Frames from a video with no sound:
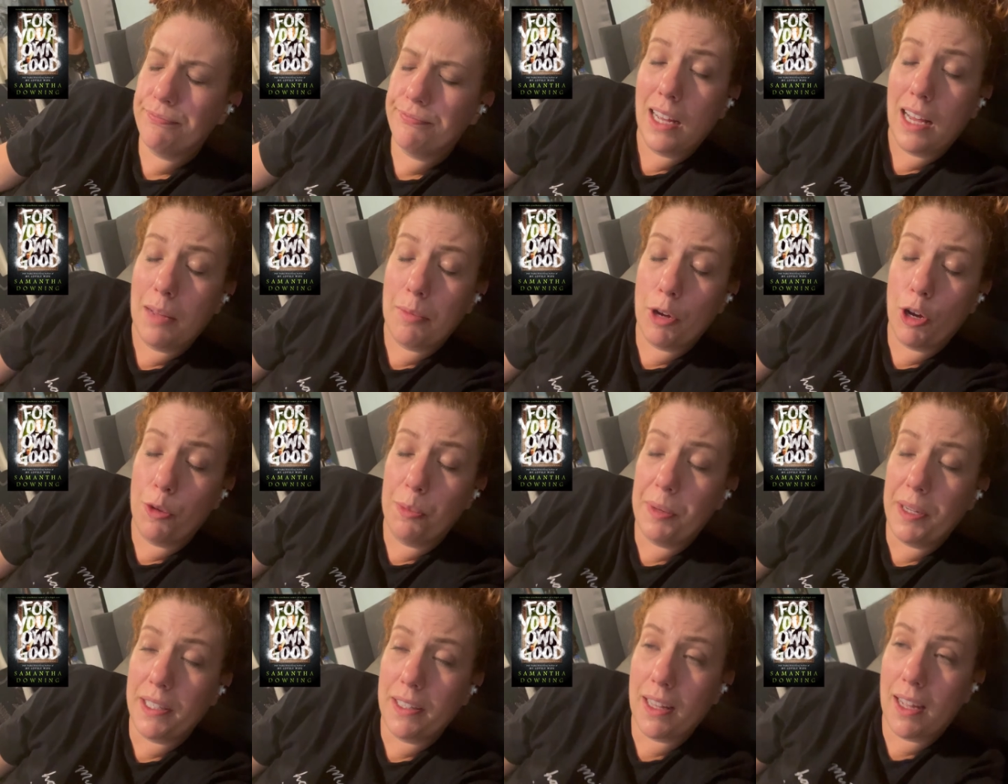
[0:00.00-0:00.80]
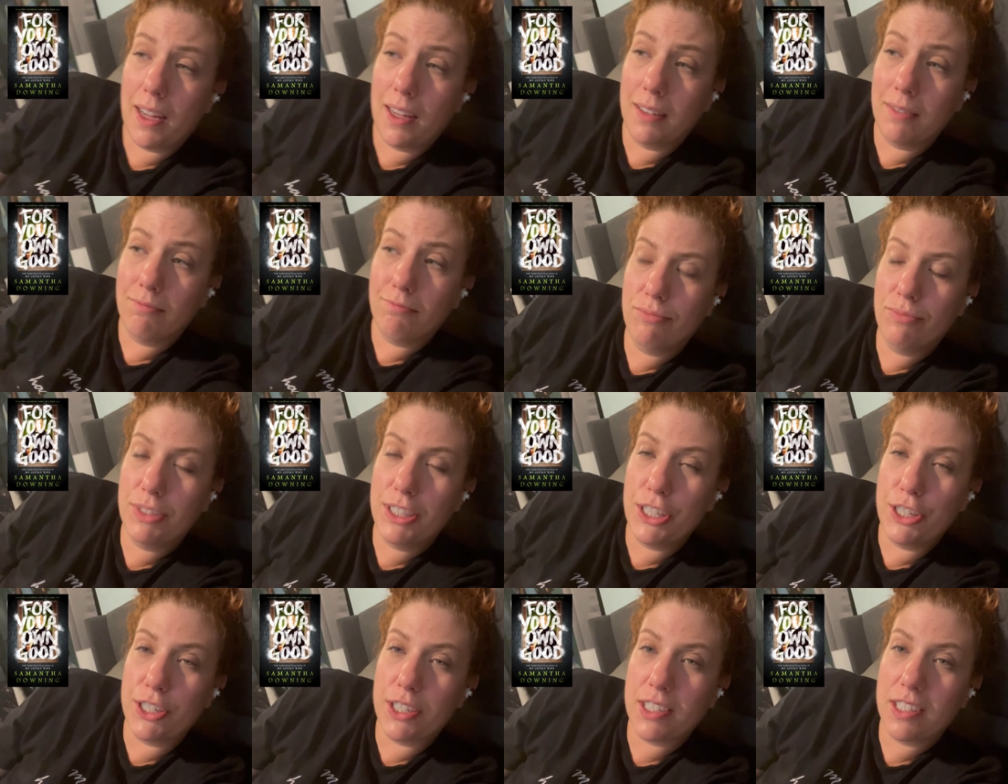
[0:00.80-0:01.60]
I'm hoping that
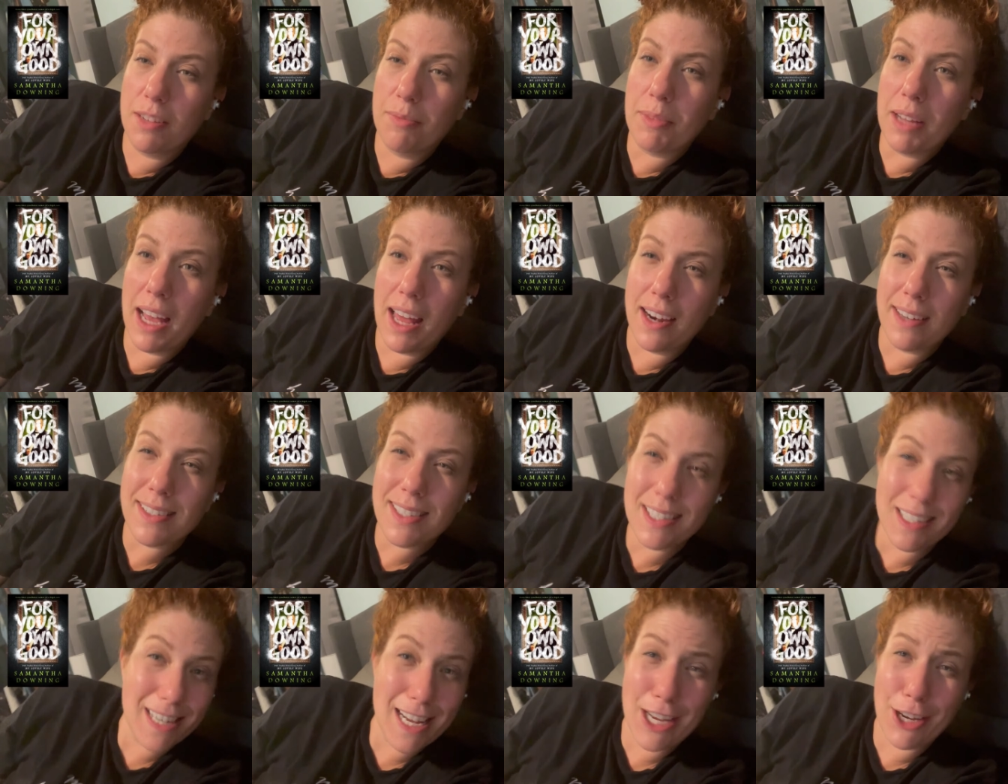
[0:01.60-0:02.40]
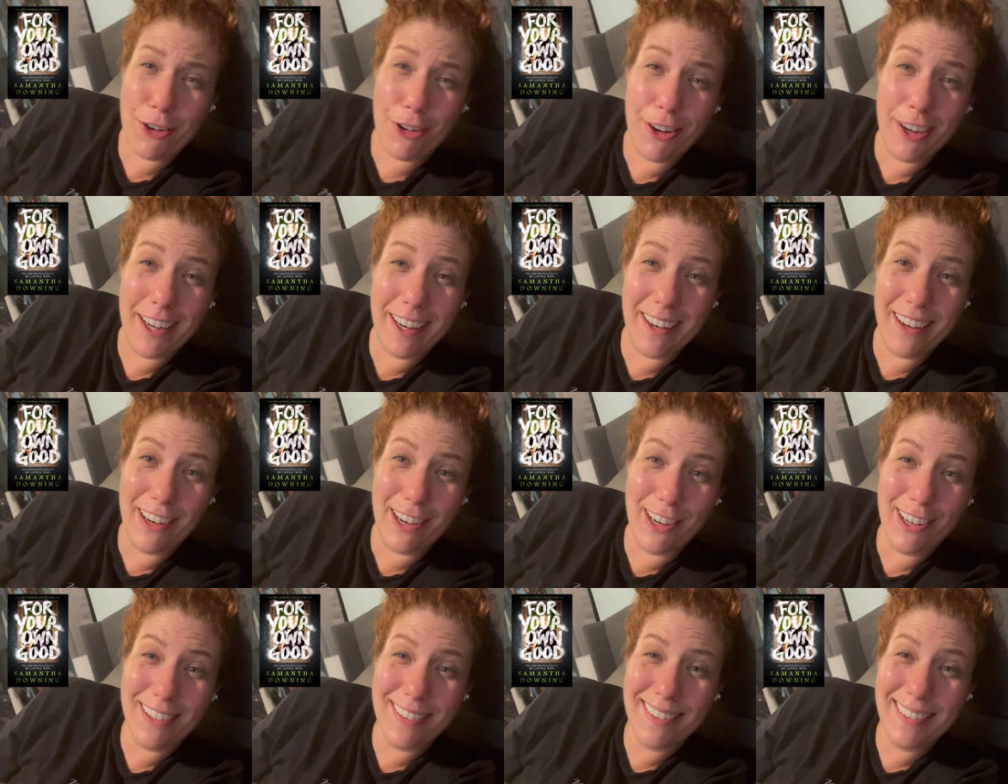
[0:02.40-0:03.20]
there's some kind of stinger in
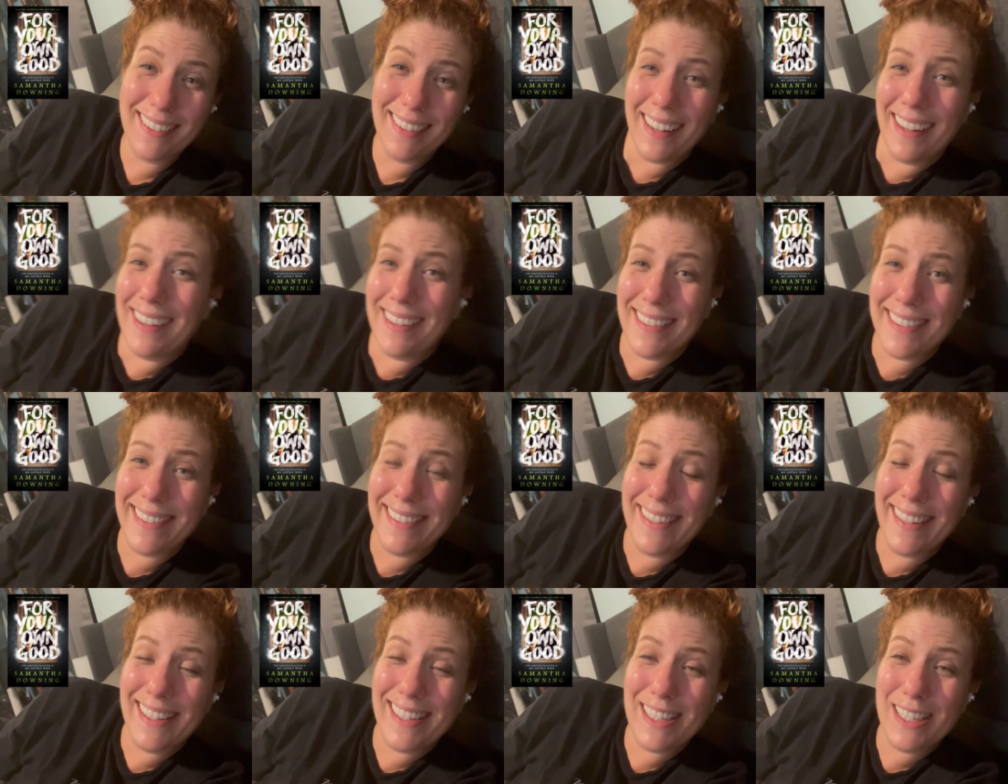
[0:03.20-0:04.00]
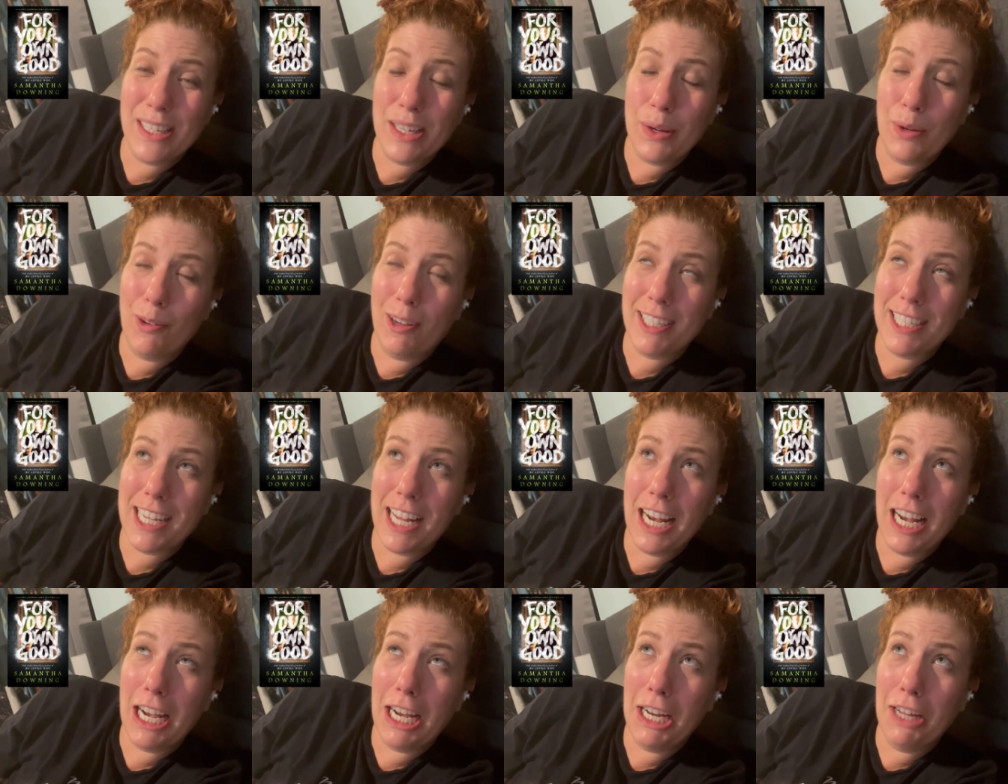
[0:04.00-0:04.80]
here because that's what I
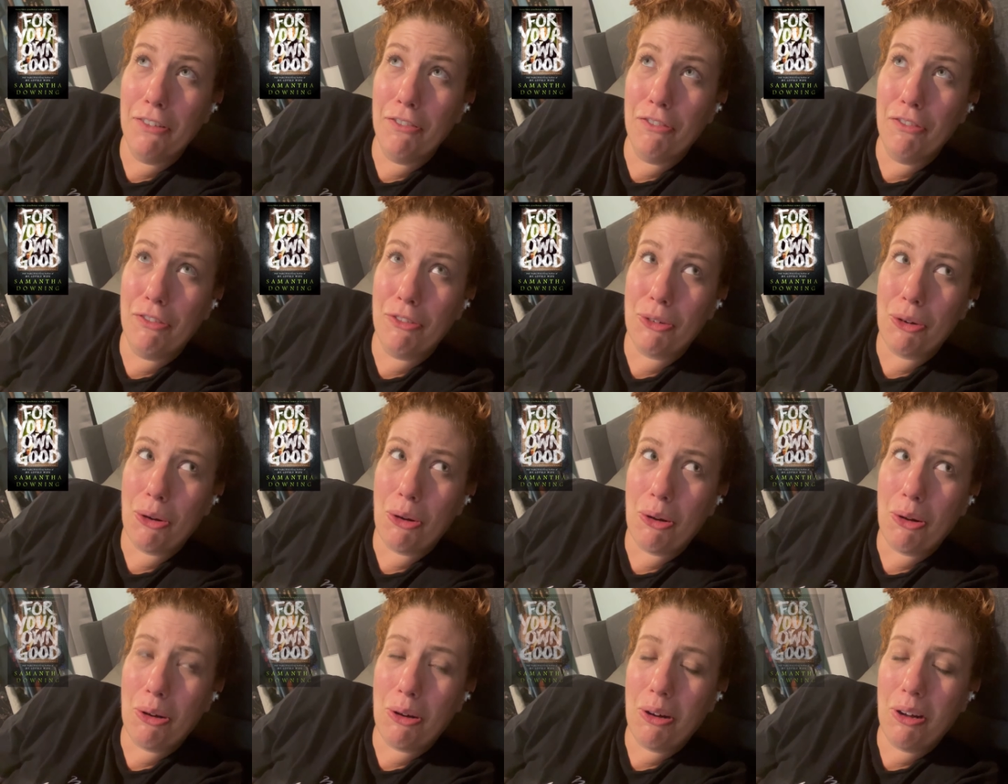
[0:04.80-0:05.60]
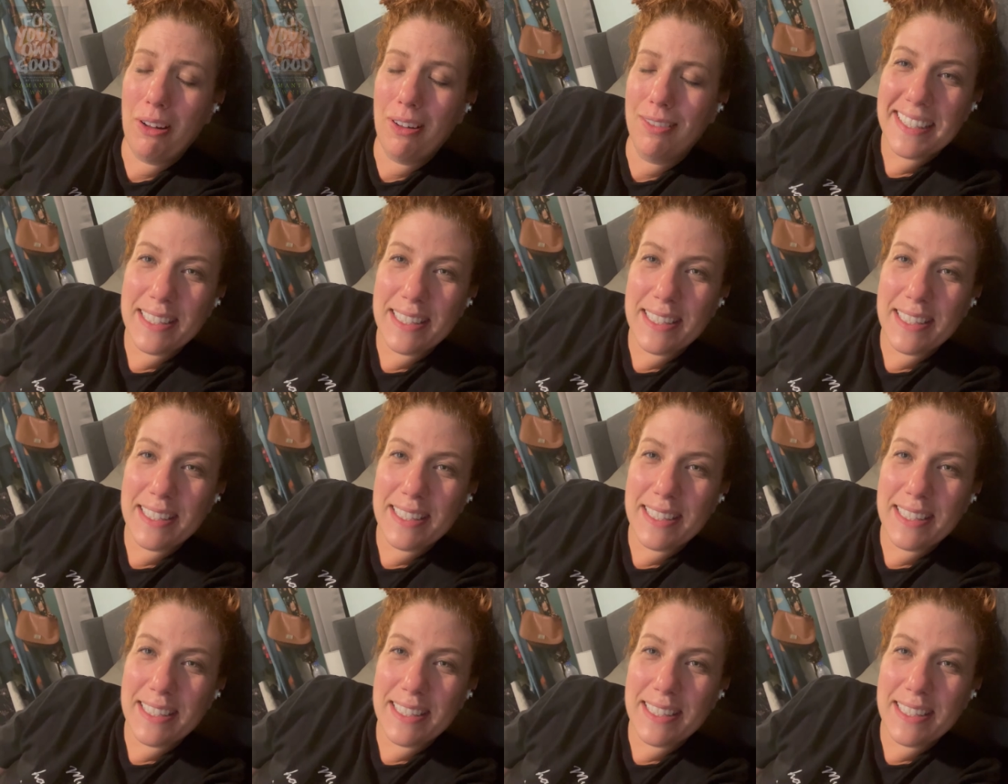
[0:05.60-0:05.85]
live for.